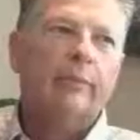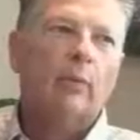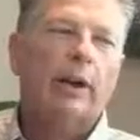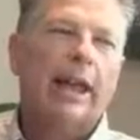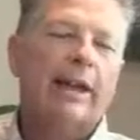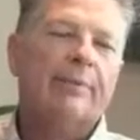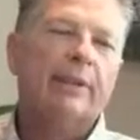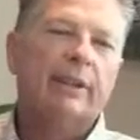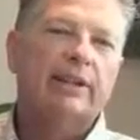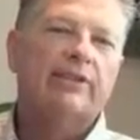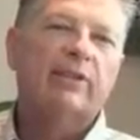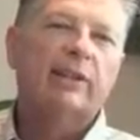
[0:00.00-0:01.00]
What happened
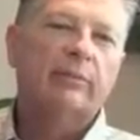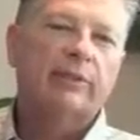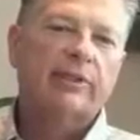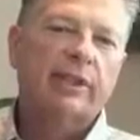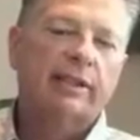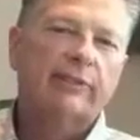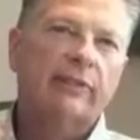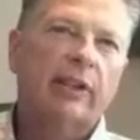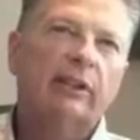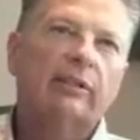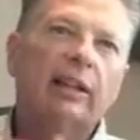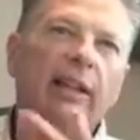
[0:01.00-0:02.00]
initially was I
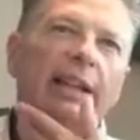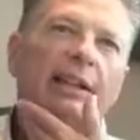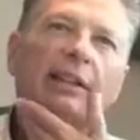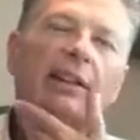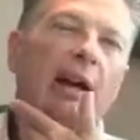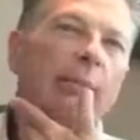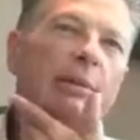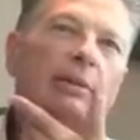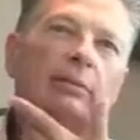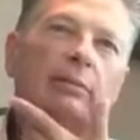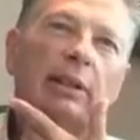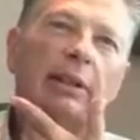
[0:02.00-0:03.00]
felt I had a lump
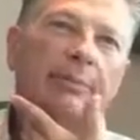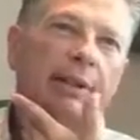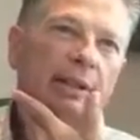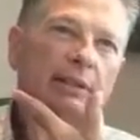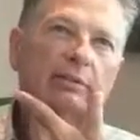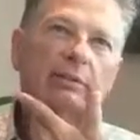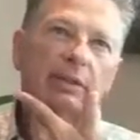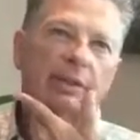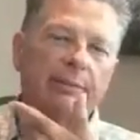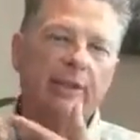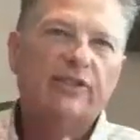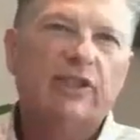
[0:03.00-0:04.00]
right up here
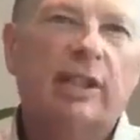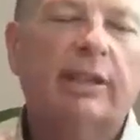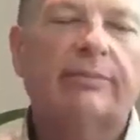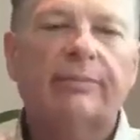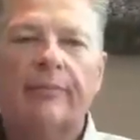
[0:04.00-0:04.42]
under my chin.